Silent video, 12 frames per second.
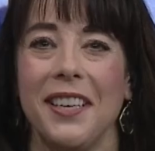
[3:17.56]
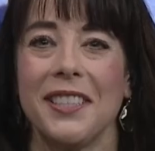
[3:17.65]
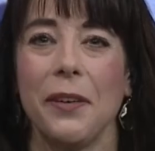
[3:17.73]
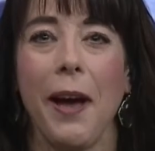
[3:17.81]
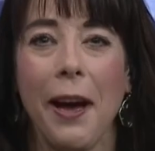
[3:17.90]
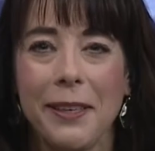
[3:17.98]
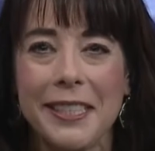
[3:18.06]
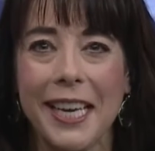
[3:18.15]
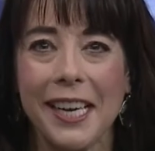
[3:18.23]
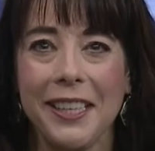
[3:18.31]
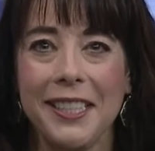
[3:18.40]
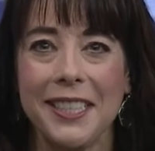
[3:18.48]
So how
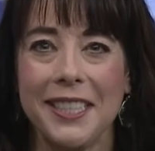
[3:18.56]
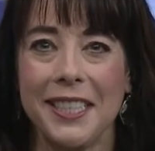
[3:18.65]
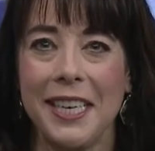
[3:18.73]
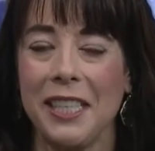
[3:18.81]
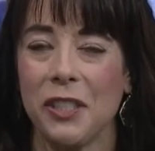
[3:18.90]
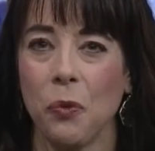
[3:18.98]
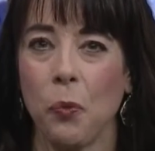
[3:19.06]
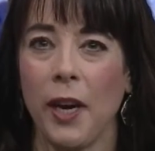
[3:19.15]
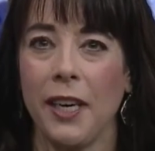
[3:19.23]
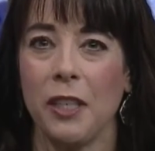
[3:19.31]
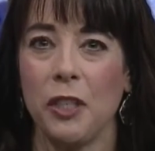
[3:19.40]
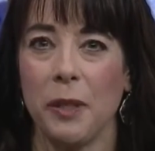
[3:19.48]
exactly does
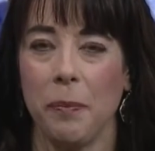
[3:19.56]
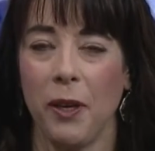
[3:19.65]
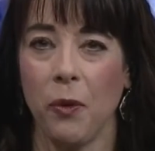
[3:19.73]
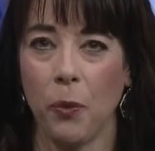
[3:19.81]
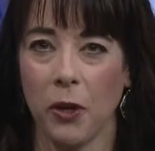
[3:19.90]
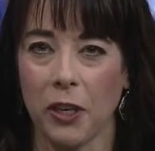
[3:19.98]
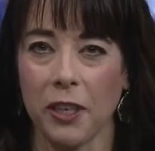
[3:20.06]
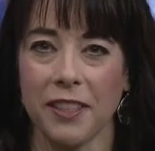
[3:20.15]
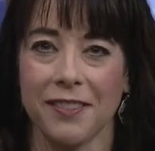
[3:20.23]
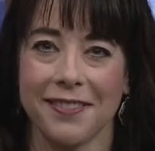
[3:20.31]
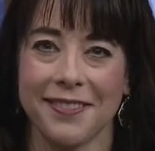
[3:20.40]
nationwide shipping work?